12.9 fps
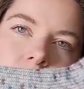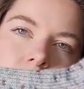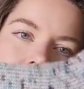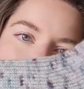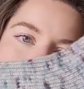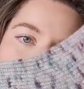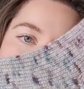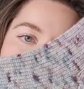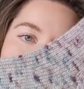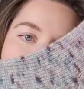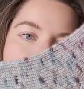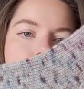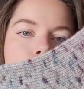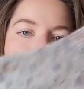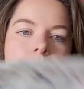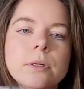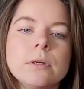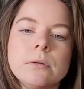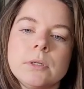0.5 centimeter
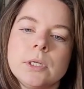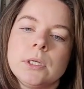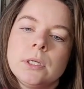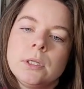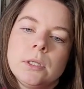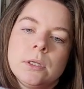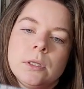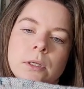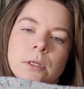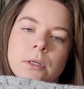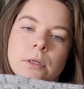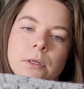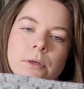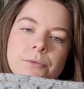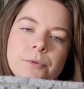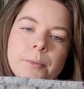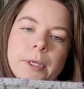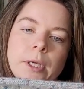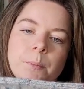shorter
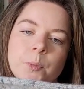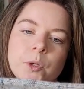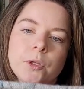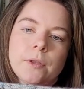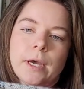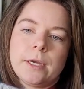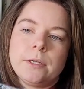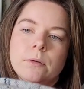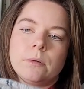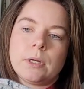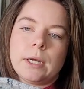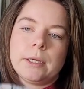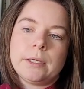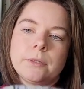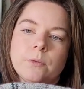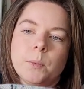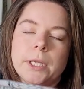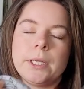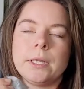for me, but I don't like
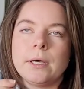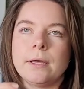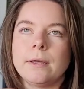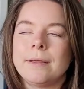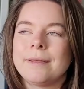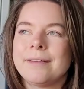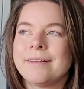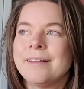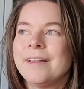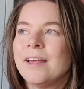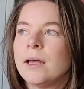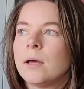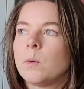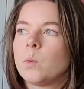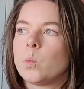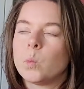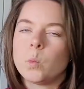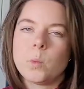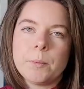it when
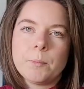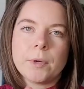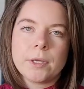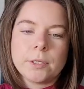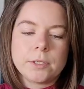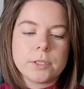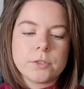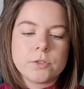when my